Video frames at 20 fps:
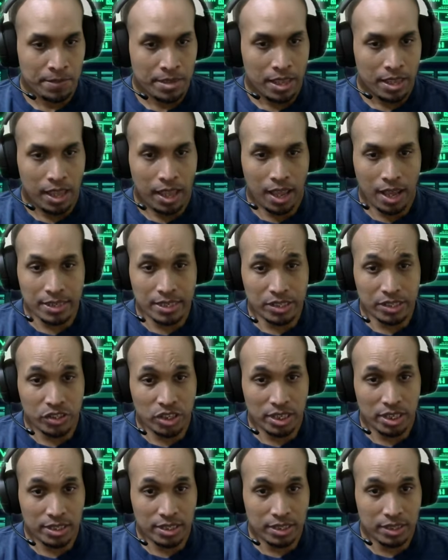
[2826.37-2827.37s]
He has a
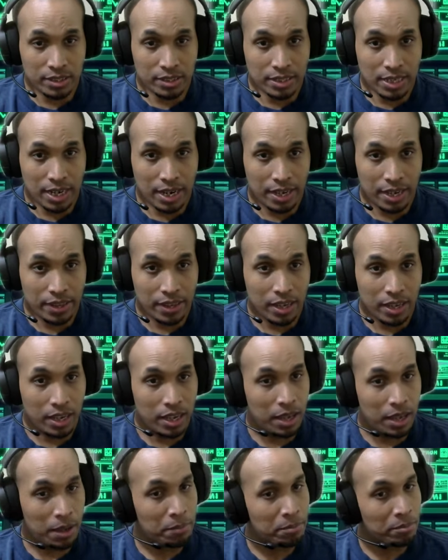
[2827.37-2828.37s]
chance to tie the
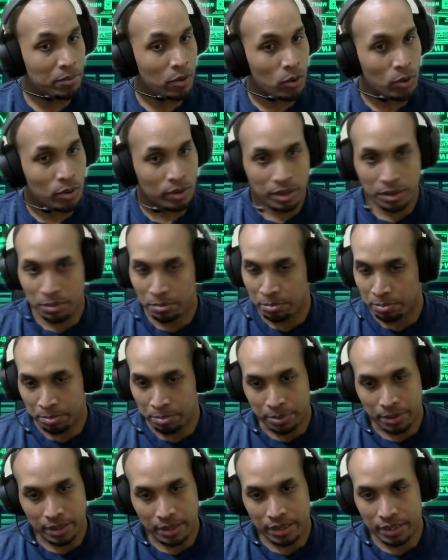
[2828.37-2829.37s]
game,
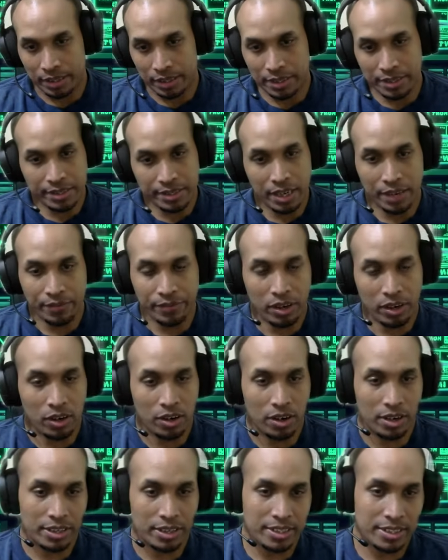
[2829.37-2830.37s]
but it doesn't have the
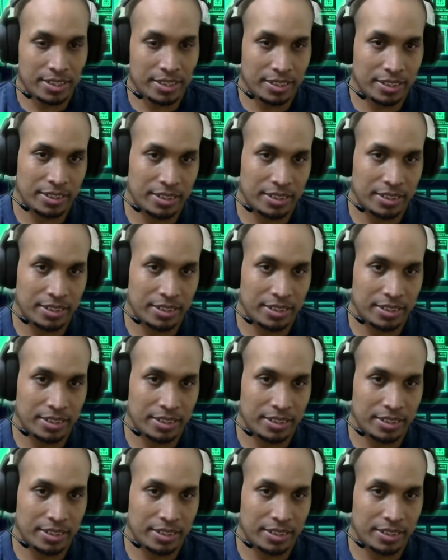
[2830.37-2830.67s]
cards.